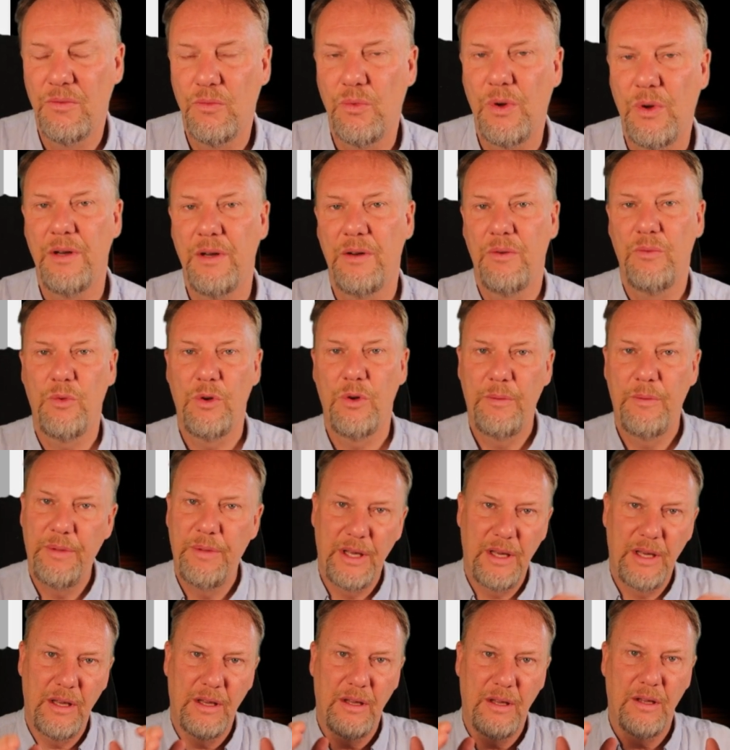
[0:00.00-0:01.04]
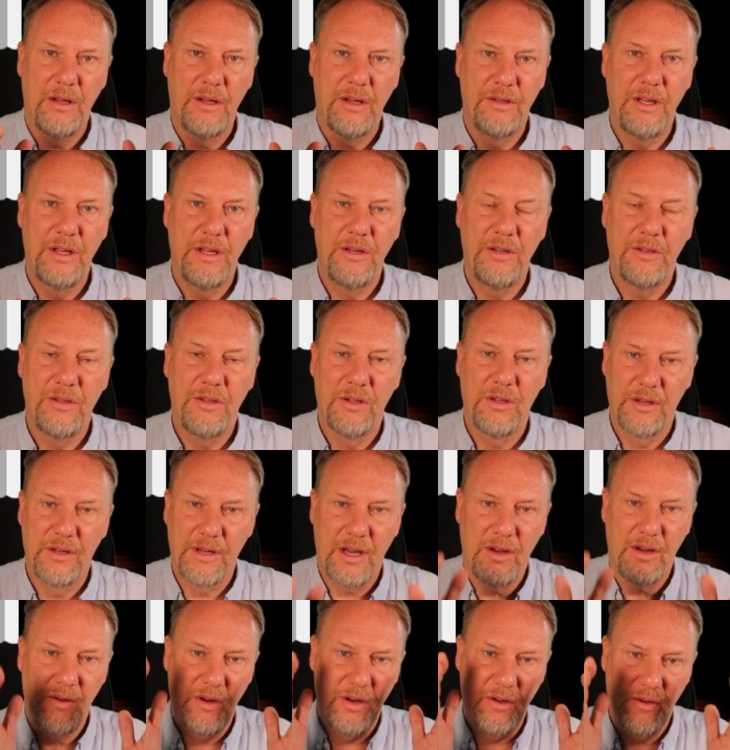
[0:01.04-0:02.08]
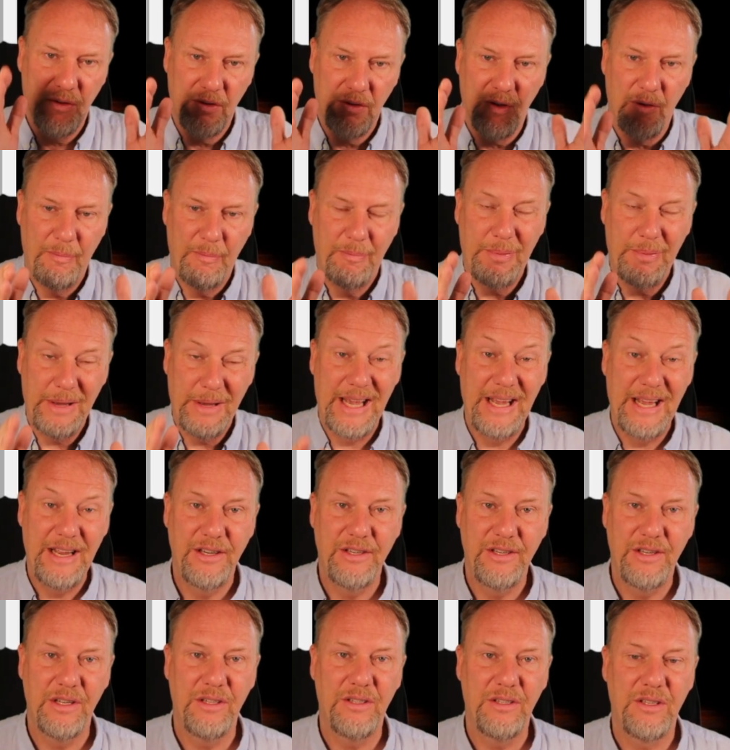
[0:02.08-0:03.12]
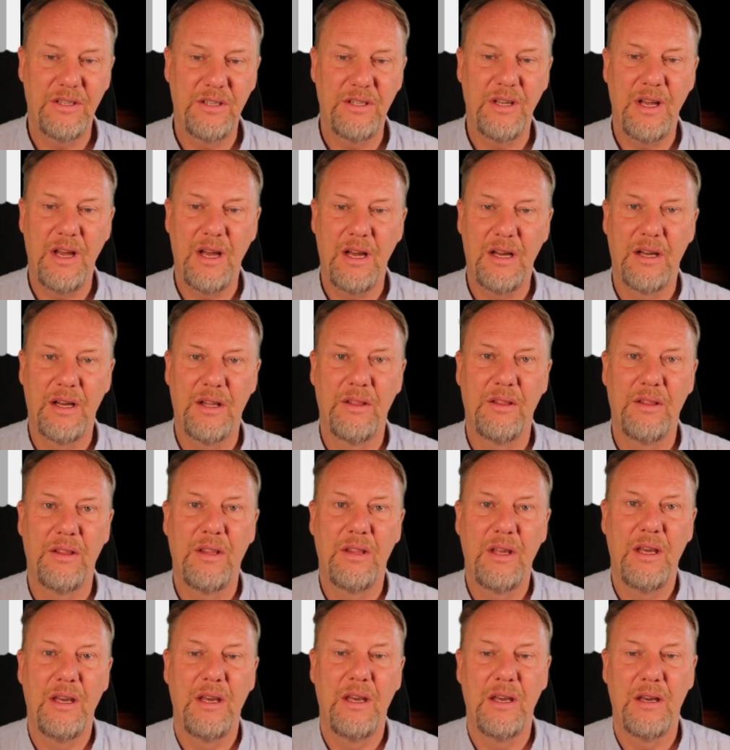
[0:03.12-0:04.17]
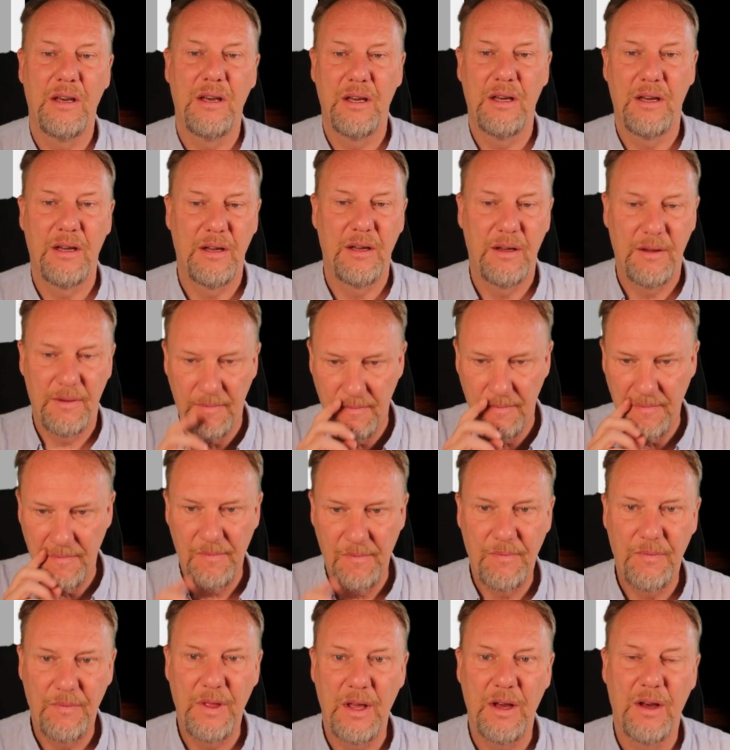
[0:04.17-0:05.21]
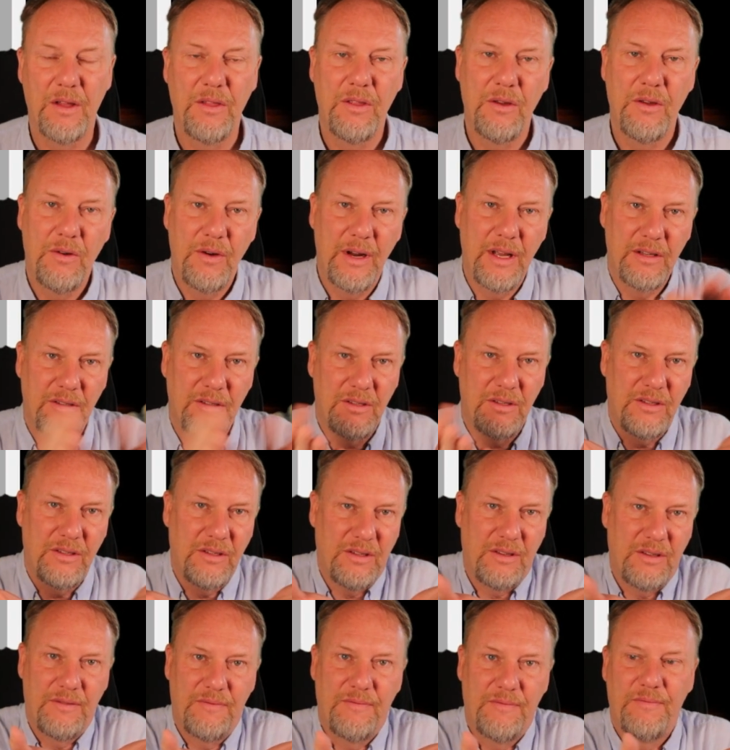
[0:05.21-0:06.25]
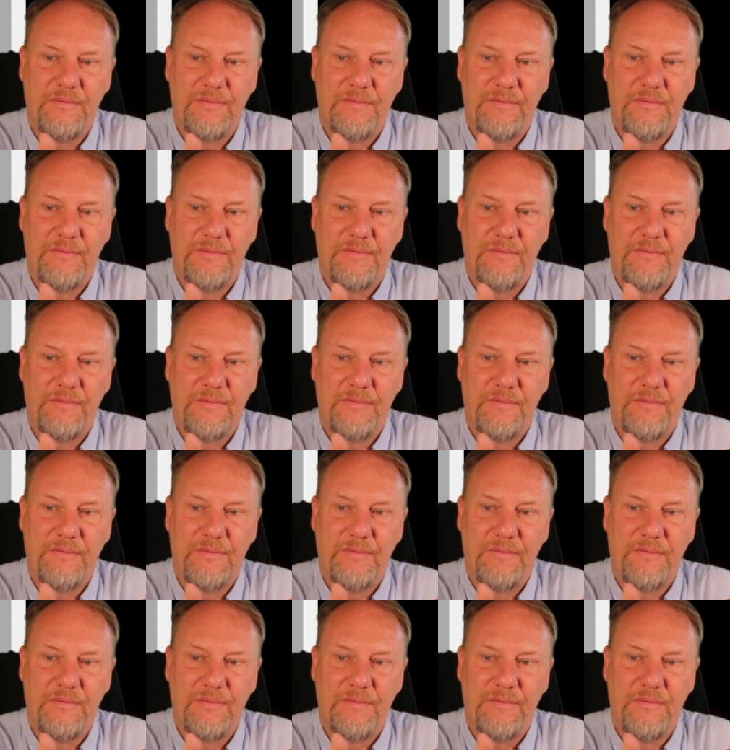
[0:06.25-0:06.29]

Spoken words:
One would be a digital download of pages, and the other is,